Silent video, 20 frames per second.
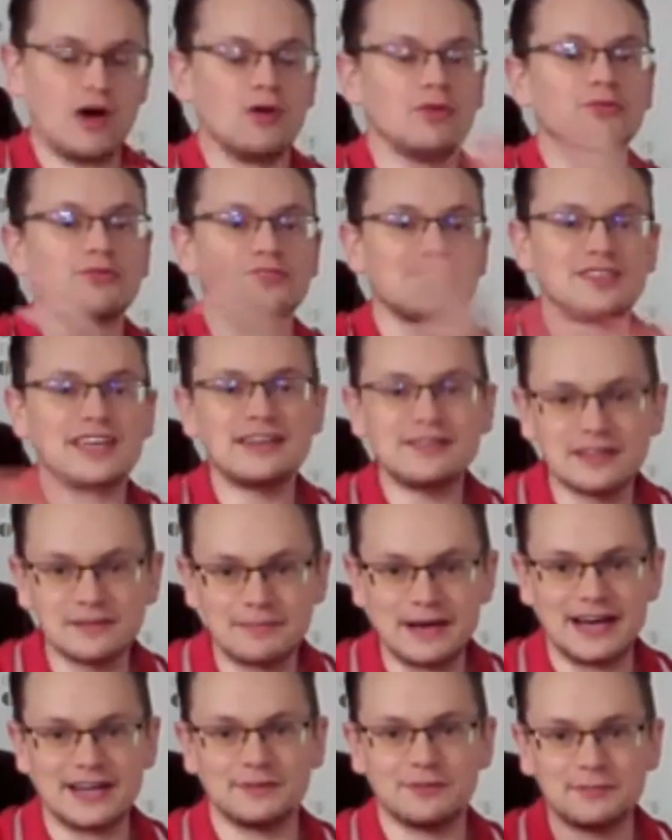thing
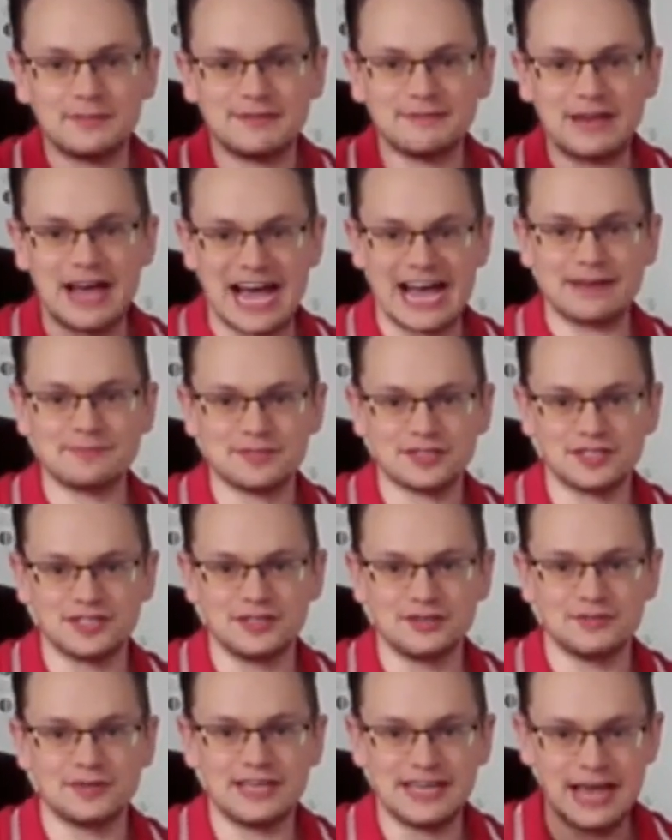about it will be
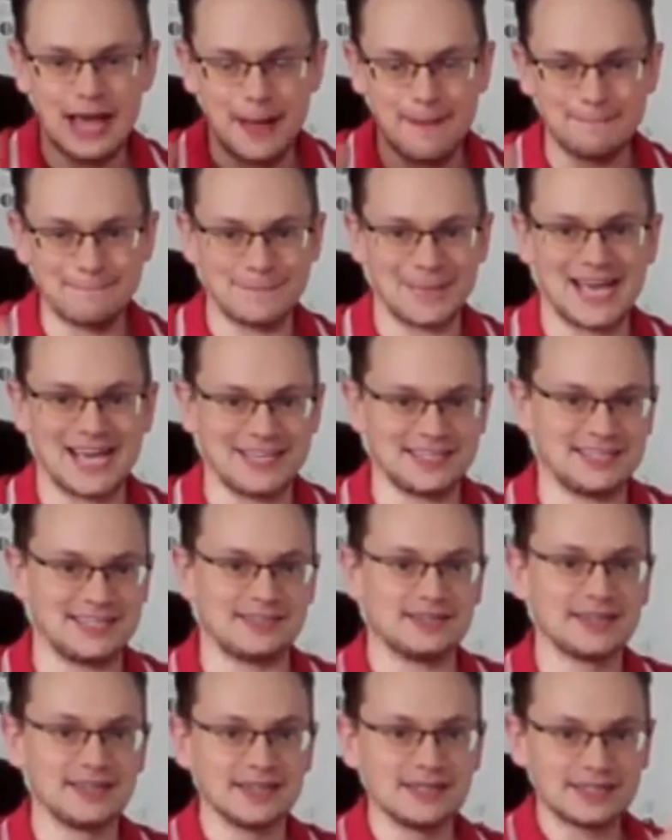absolutely
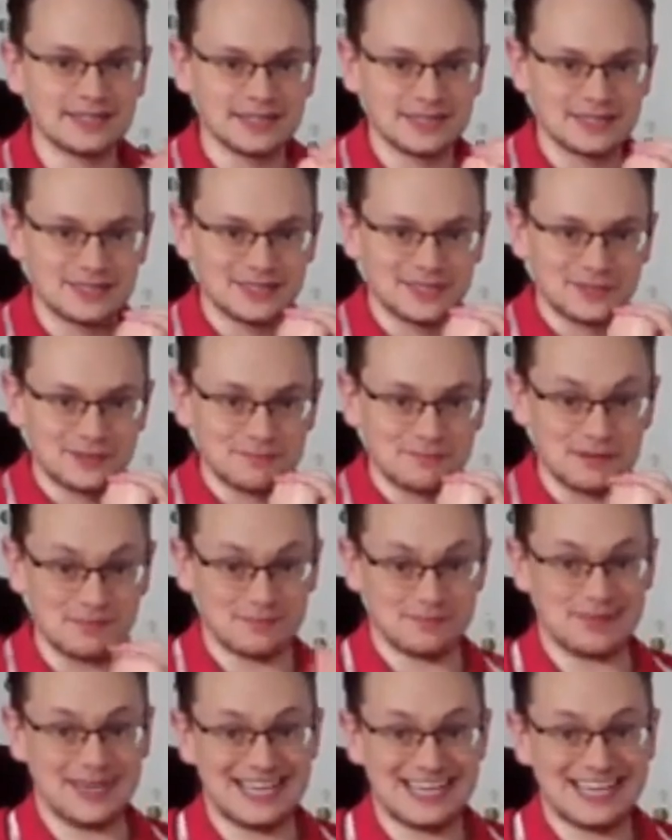amazing. But for
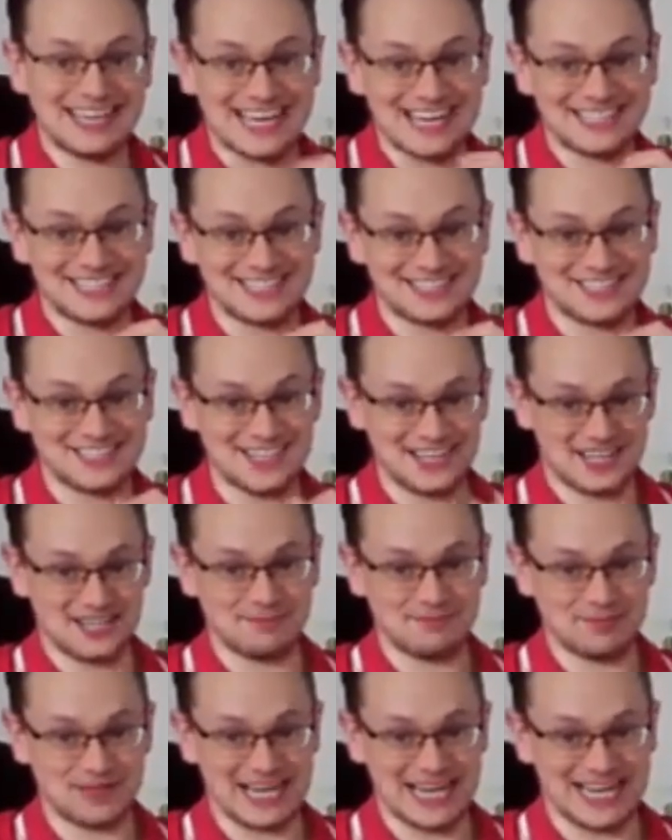me, it's 3rd
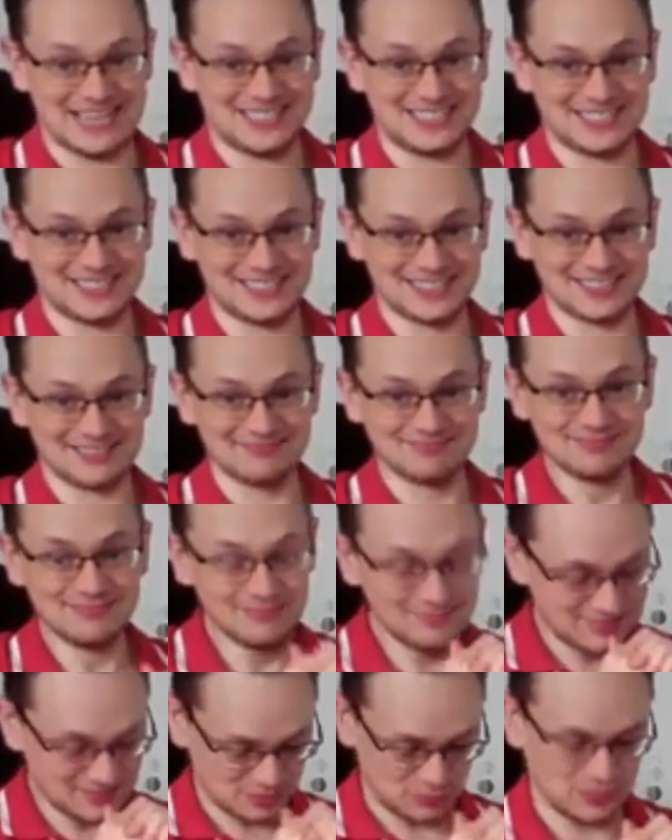place.
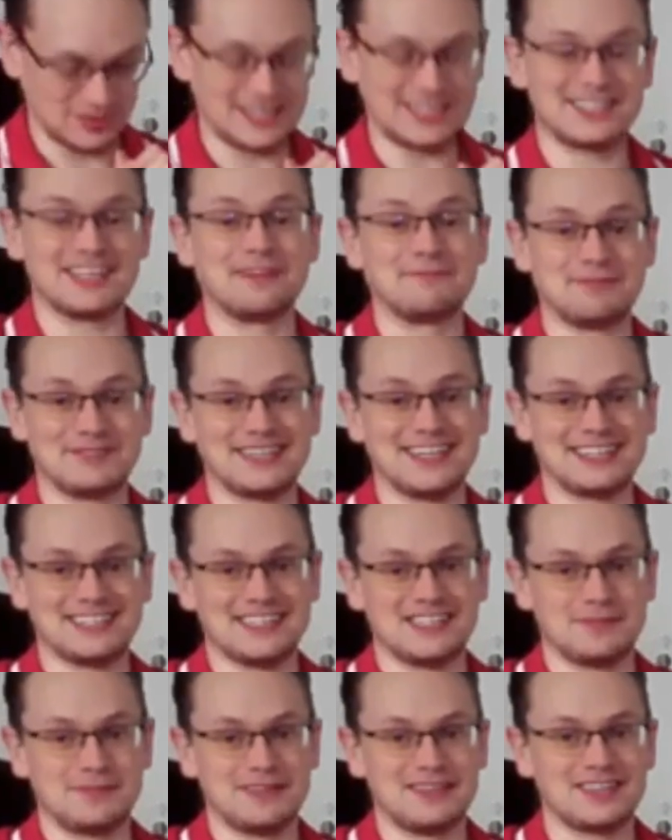Well, at least I predict it
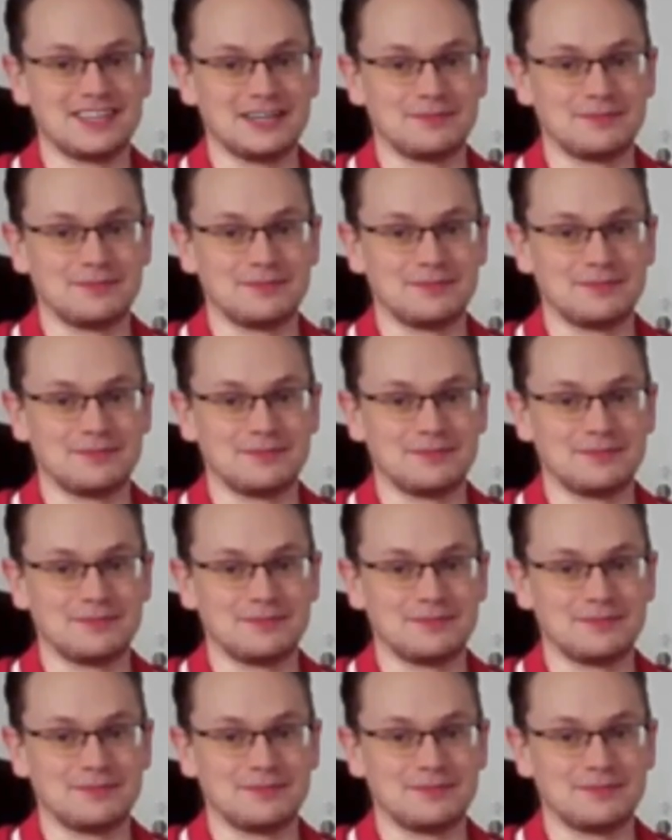to be 3rd